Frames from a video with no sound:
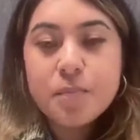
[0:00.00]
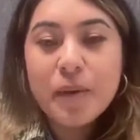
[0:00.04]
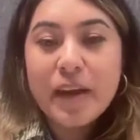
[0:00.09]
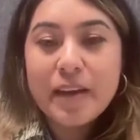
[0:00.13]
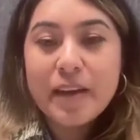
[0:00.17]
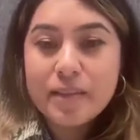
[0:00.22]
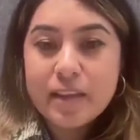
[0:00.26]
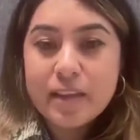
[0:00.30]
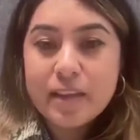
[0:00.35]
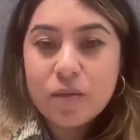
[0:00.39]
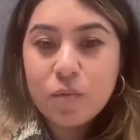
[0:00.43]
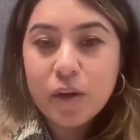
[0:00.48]
But I
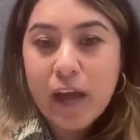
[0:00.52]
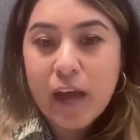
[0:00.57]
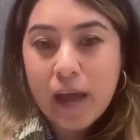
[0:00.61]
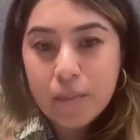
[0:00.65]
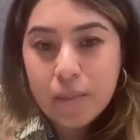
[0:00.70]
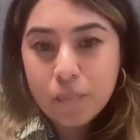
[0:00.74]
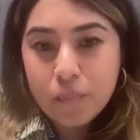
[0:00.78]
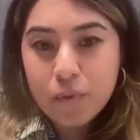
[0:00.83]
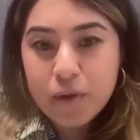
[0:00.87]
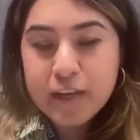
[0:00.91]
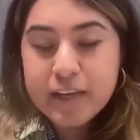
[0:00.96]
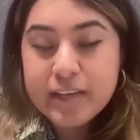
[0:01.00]
think what I
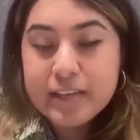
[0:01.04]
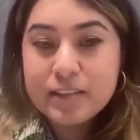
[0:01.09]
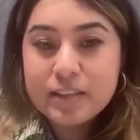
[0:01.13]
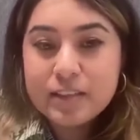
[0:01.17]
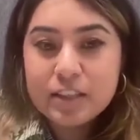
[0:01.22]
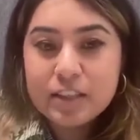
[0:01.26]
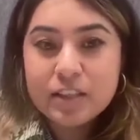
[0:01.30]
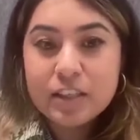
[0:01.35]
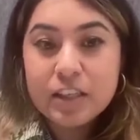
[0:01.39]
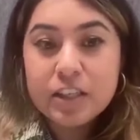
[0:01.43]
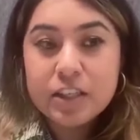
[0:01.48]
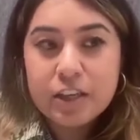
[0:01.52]
bring is
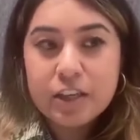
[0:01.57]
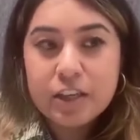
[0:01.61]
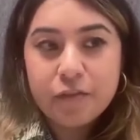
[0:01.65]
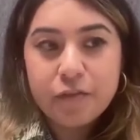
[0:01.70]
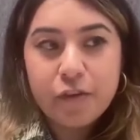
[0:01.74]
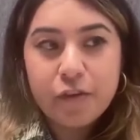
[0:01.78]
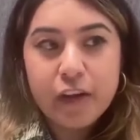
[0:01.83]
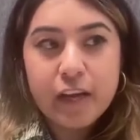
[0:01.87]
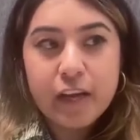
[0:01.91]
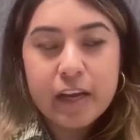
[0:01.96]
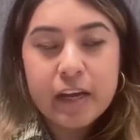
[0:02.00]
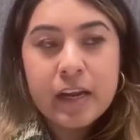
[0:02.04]
just a
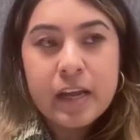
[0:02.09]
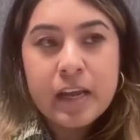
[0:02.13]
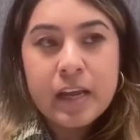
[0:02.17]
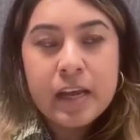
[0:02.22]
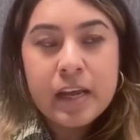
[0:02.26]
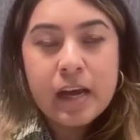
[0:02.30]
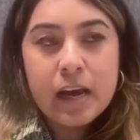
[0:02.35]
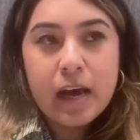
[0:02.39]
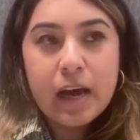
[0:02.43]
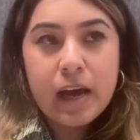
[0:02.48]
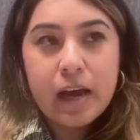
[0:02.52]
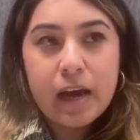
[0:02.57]
different,
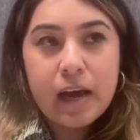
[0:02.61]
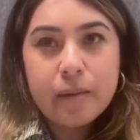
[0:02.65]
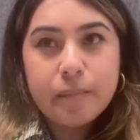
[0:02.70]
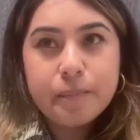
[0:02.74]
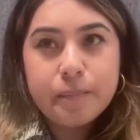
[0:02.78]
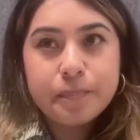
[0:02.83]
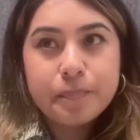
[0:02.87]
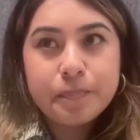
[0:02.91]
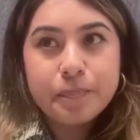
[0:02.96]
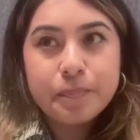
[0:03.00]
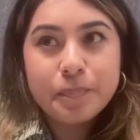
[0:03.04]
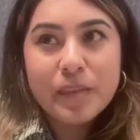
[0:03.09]
I
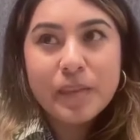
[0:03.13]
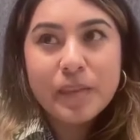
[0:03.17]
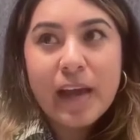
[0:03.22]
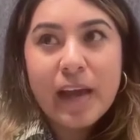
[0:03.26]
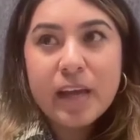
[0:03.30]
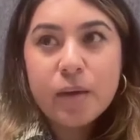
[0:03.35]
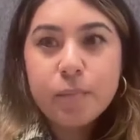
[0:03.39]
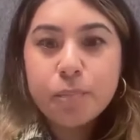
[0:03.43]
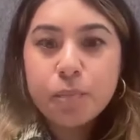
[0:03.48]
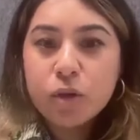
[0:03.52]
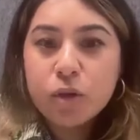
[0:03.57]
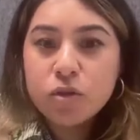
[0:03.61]

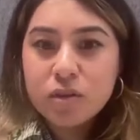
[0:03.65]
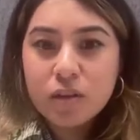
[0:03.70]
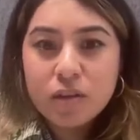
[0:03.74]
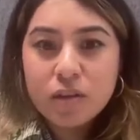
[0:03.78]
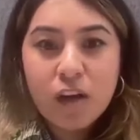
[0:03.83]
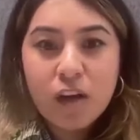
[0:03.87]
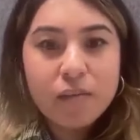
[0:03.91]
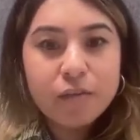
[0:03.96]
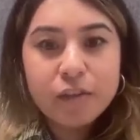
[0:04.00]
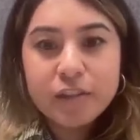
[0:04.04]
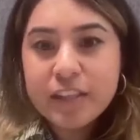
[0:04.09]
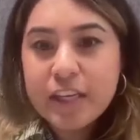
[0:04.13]
approach the
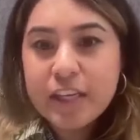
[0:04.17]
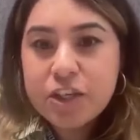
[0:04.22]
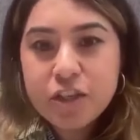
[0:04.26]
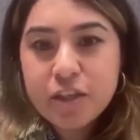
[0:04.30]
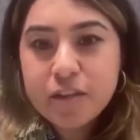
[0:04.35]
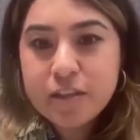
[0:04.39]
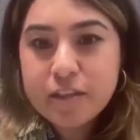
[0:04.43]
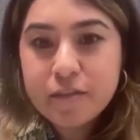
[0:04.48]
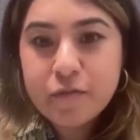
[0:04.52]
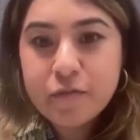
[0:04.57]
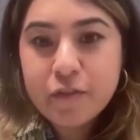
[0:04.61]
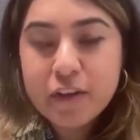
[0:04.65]
conversation
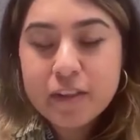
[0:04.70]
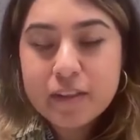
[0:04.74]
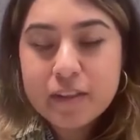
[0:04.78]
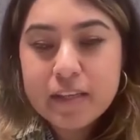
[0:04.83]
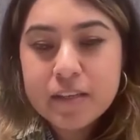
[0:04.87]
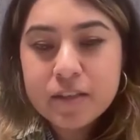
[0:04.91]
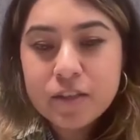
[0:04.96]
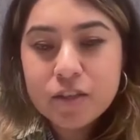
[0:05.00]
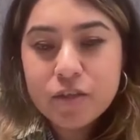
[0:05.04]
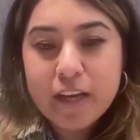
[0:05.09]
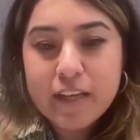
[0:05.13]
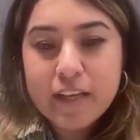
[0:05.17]
differently.
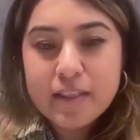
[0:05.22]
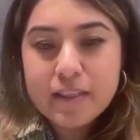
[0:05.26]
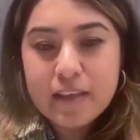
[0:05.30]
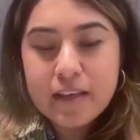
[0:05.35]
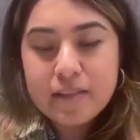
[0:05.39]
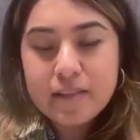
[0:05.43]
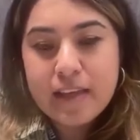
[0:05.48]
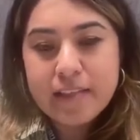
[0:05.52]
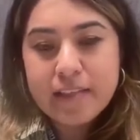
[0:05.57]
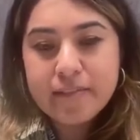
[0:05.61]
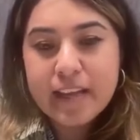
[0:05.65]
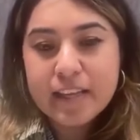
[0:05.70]
So I think
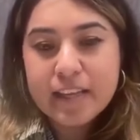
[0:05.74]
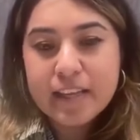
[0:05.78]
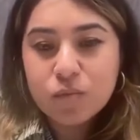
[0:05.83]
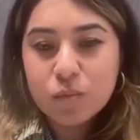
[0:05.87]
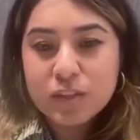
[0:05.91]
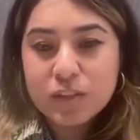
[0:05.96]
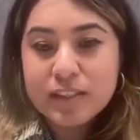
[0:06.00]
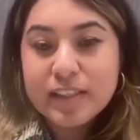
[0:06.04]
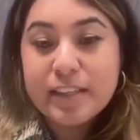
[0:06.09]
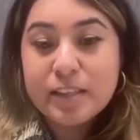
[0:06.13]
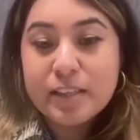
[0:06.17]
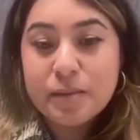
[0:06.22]
that that's
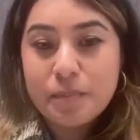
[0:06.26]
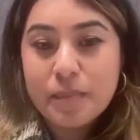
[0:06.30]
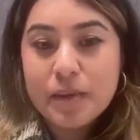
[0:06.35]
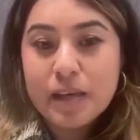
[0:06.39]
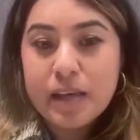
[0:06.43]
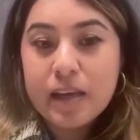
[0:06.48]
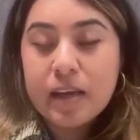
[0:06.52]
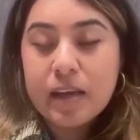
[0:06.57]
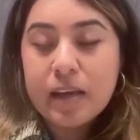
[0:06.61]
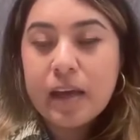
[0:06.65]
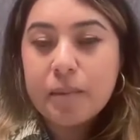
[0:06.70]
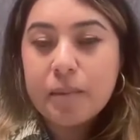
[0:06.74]
what sets
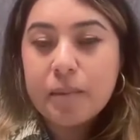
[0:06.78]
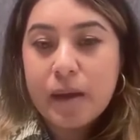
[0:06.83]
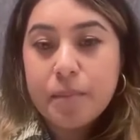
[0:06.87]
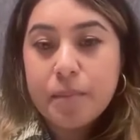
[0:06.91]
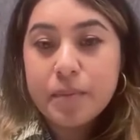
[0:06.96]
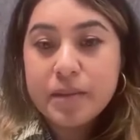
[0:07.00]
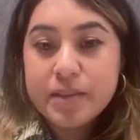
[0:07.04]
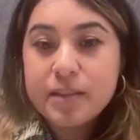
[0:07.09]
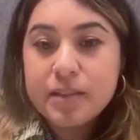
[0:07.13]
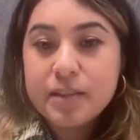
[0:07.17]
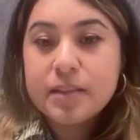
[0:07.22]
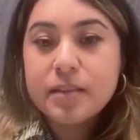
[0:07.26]
me and my
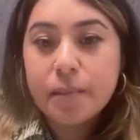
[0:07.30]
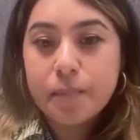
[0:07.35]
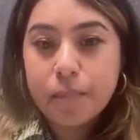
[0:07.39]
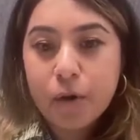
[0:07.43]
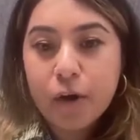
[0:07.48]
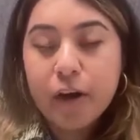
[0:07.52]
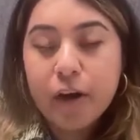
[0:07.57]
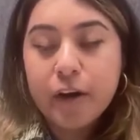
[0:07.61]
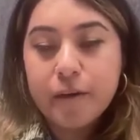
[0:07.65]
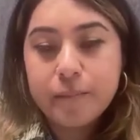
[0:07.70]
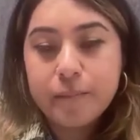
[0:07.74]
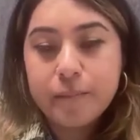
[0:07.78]
business
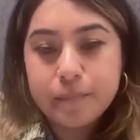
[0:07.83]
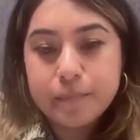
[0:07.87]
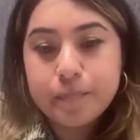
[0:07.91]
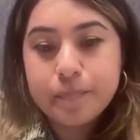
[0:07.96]
apart.